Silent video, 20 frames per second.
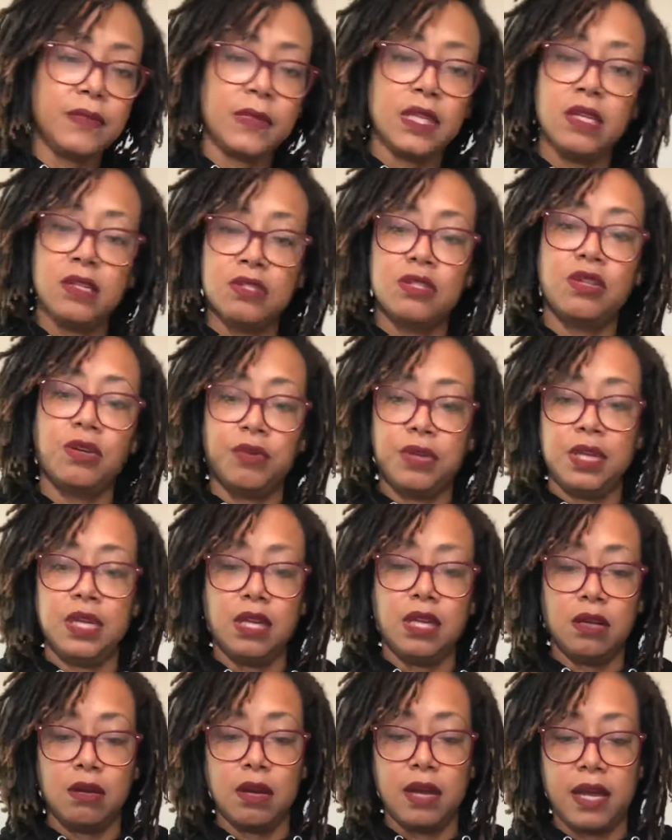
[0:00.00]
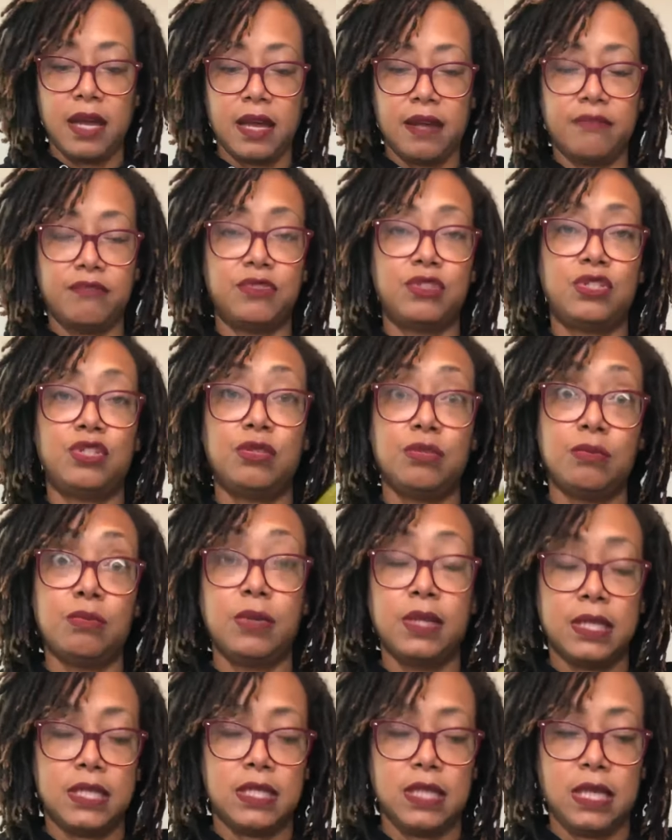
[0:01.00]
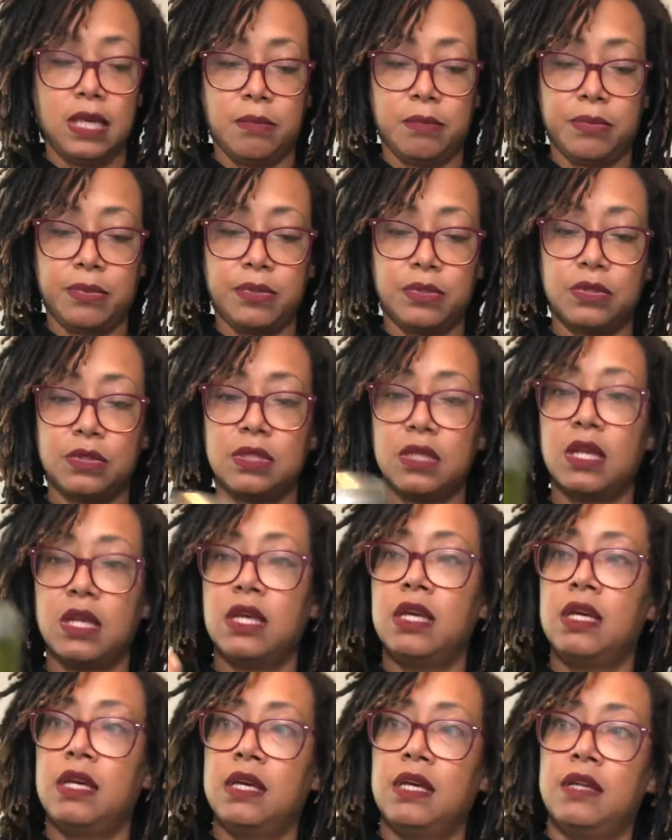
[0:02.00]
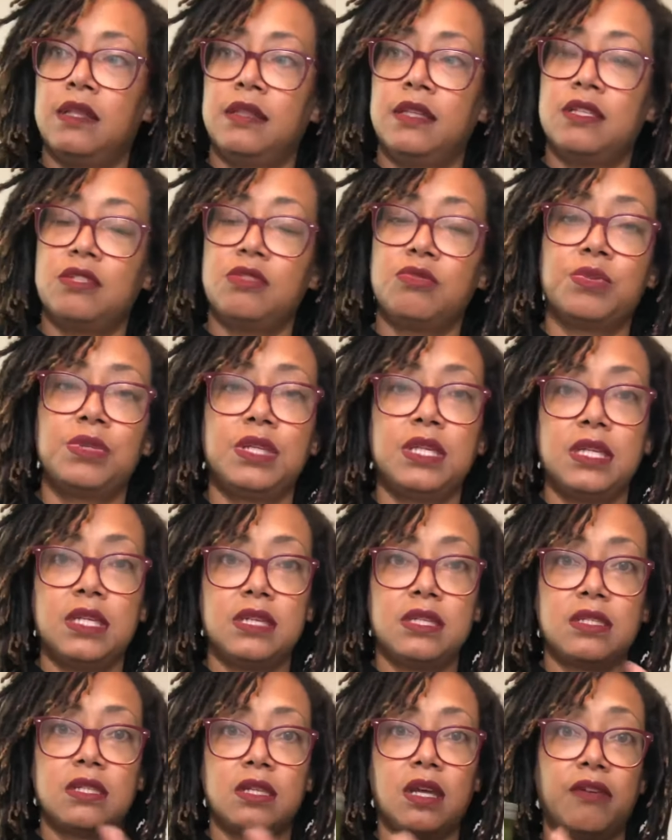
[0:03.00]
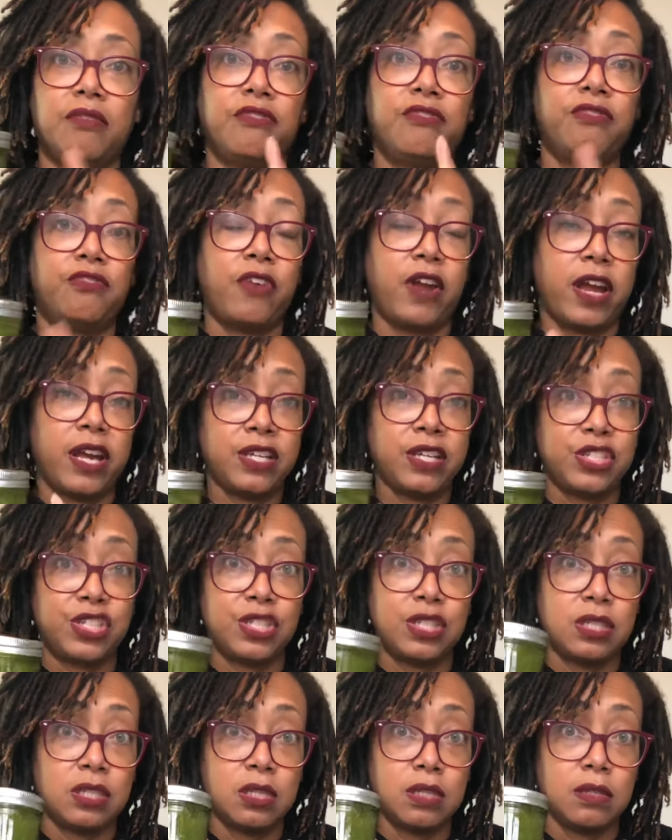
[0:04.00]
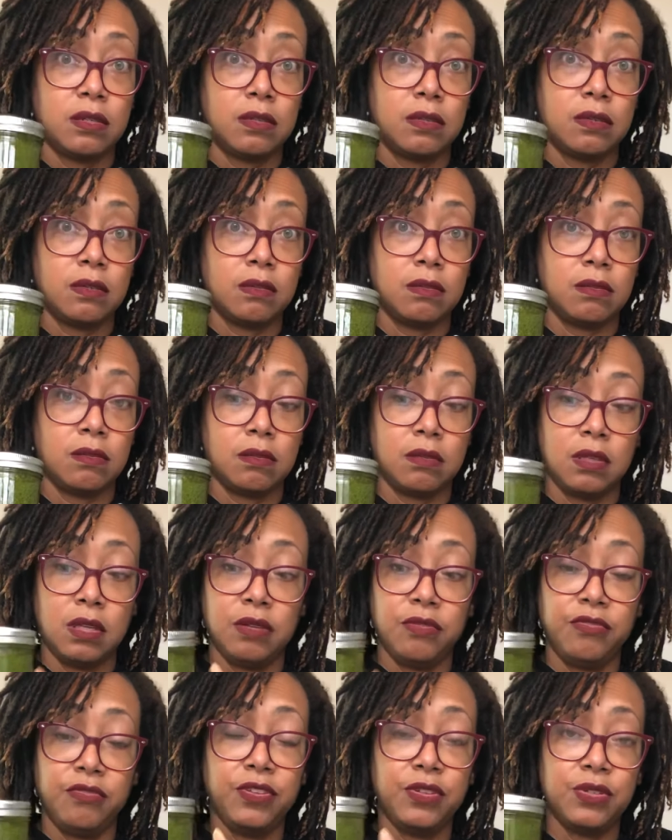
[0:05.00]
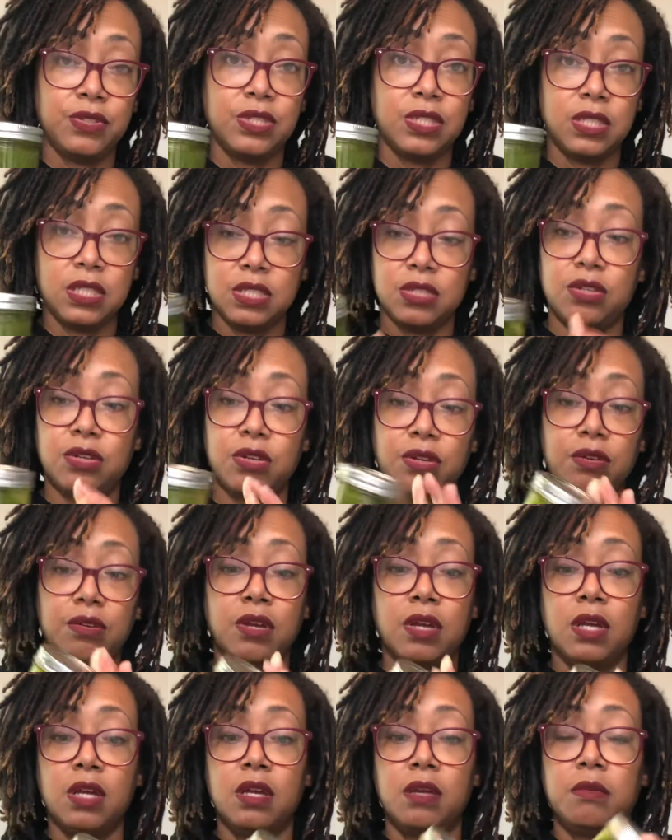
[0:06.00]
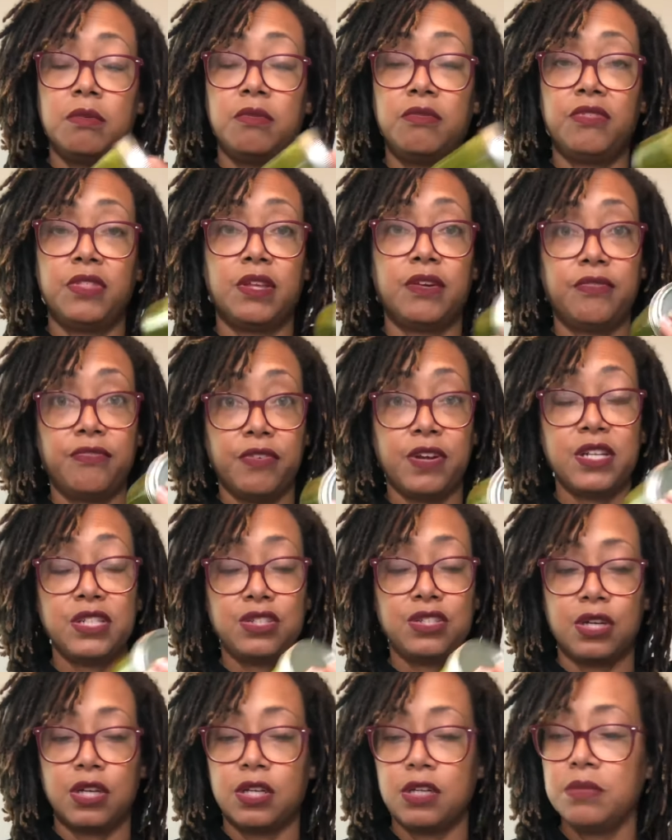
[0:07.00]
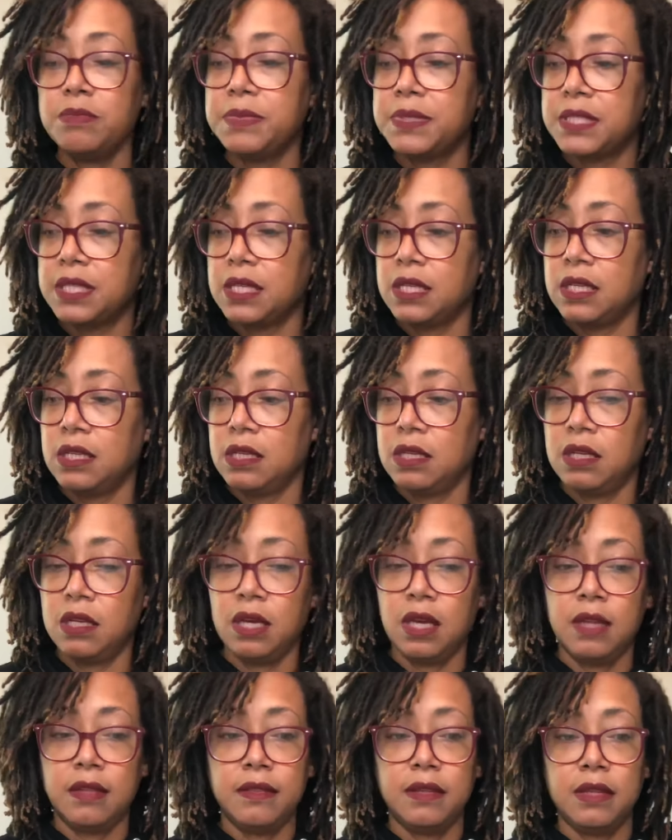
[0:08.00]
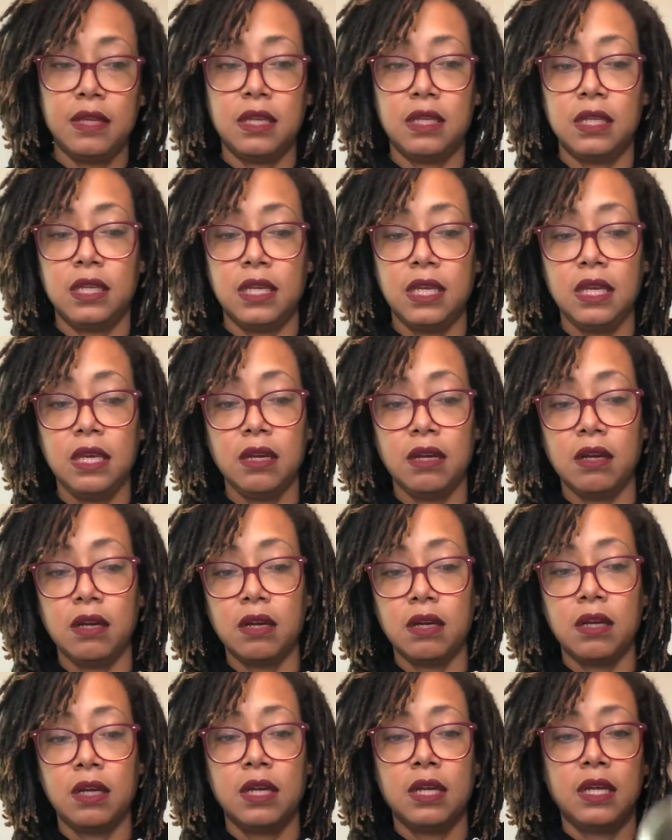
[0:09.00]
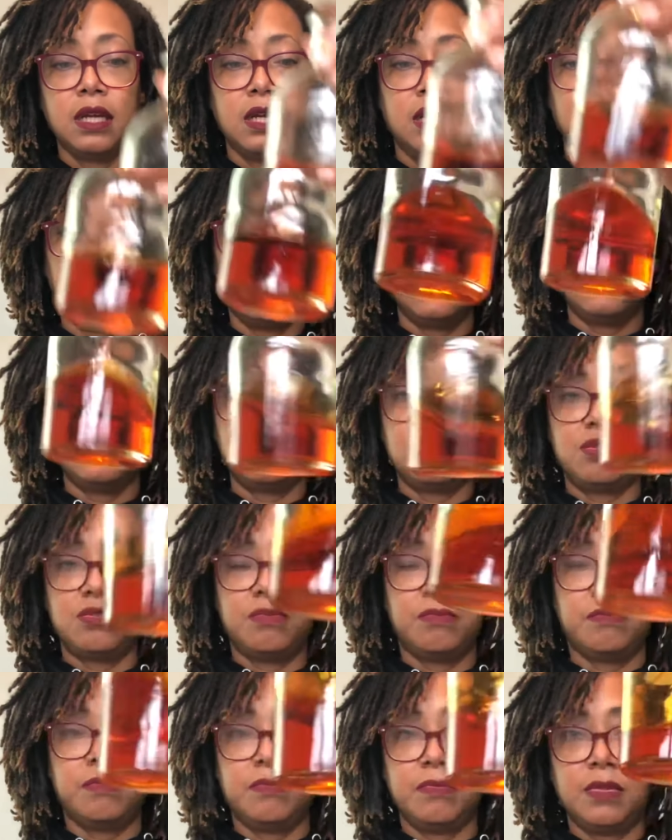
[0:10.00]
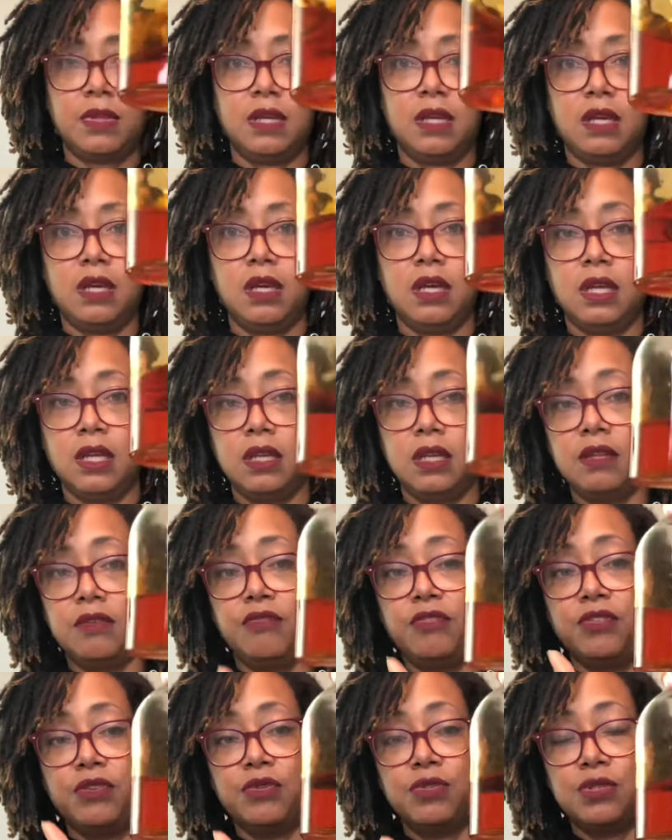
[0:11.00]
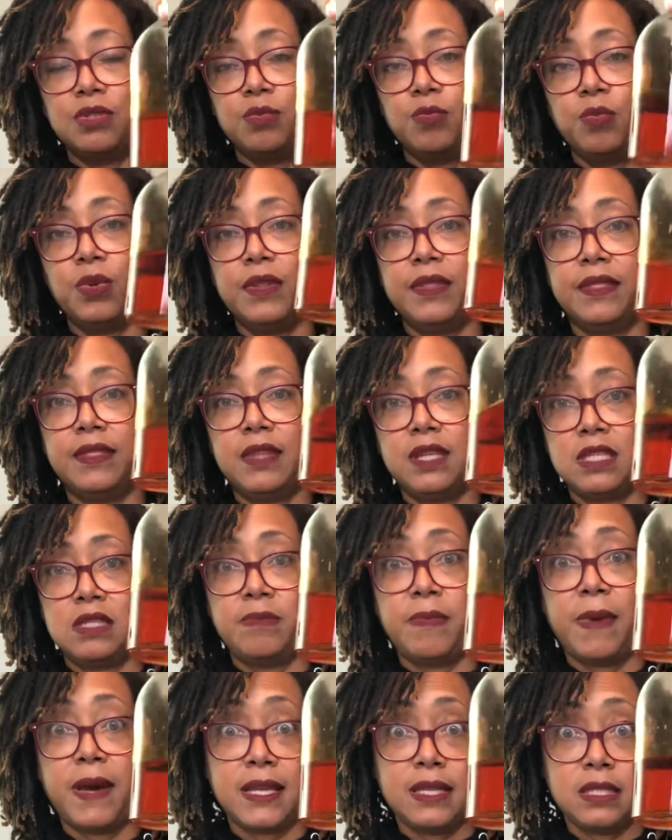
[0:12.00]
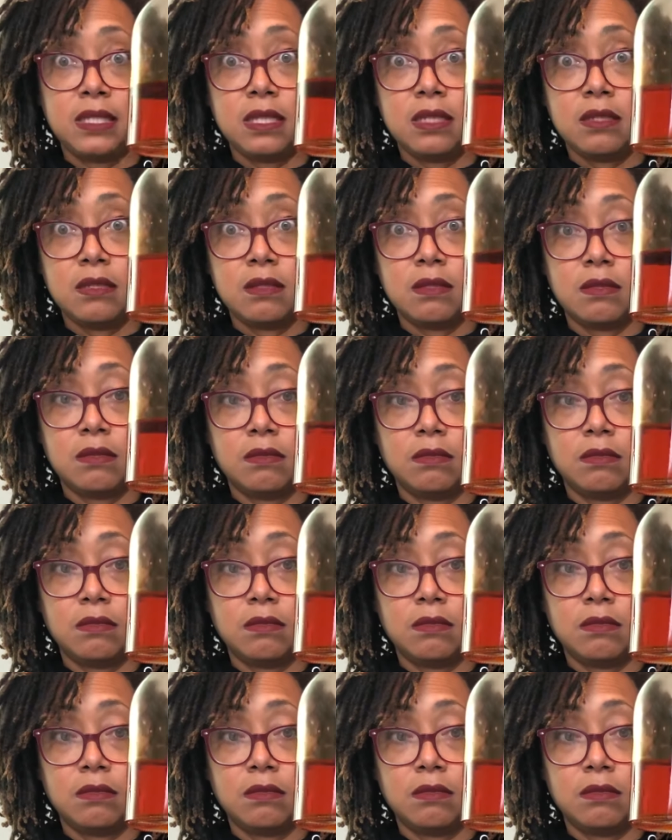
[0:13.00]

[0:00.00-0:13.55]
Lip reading: So here I have two examples. This one is a fresh infusion. These are the fresh herbs, and then here is an infusion with the spices.